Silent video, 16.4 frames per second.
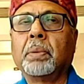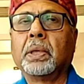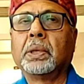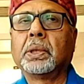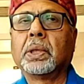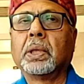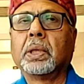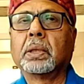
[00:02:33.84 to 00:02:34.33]

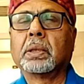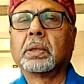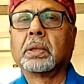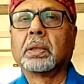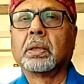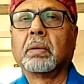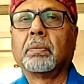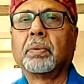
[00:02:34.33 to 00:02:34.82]

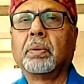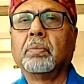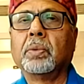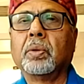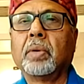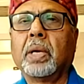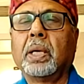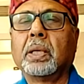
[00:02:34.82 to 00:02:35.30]
pressures
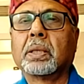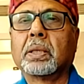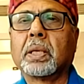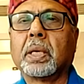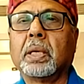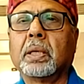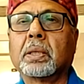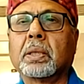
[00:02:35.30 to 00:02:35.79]
from the United
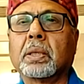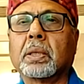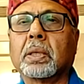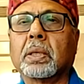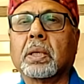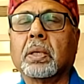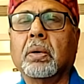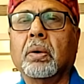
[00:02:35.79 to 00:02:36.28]
States
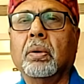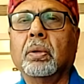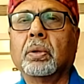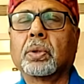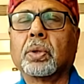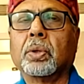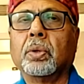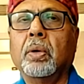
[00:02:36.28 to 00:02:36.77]

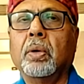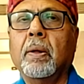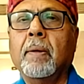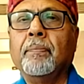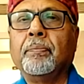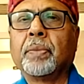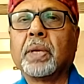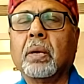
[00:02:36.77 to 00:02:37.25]
also,
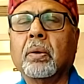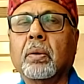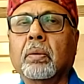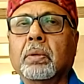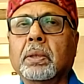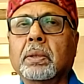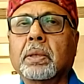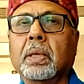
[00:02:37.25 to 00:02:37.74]
you
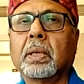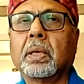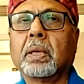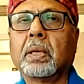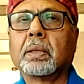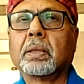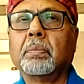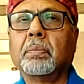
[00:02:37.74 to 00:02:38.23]
know, this
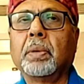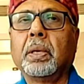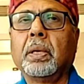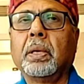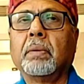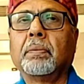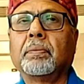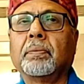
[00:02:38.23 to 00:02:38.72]

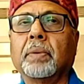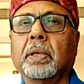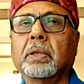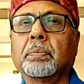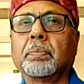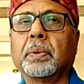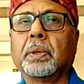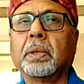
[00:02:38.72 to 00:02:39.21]
assembly of
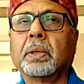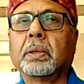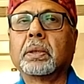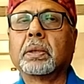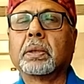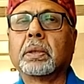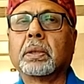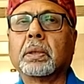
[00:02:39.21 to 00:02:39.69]

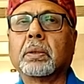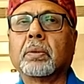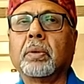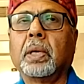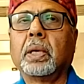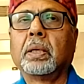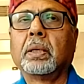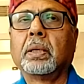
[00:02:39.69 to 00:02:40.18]
experts to
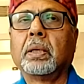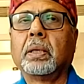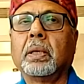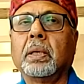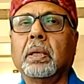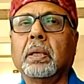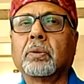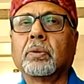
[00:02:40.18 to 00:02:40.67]
elect
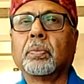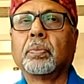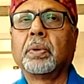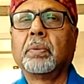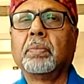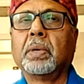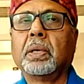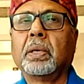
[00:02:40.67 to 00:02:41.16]
the
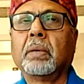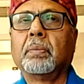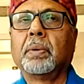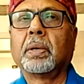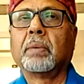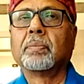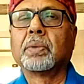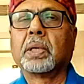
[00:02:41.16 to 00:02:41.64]
supreme leader
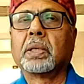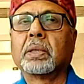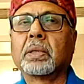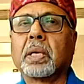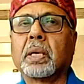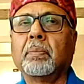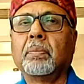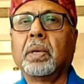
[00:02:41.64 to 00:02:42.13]
becomes
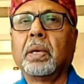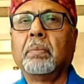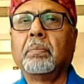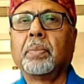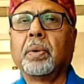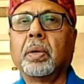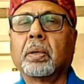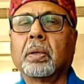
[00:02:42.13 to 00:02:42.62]
extremely
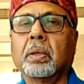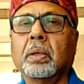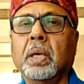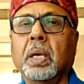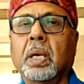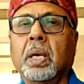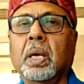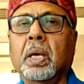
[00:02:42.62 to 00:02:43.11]

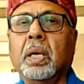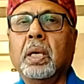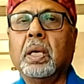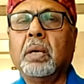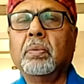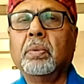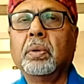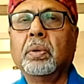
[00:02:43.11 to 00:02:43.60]
important.
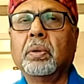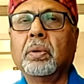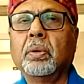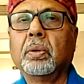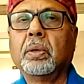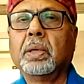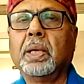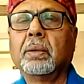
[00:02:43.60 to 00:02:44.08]
Even
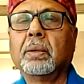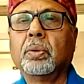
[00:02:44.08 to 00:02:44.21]
though the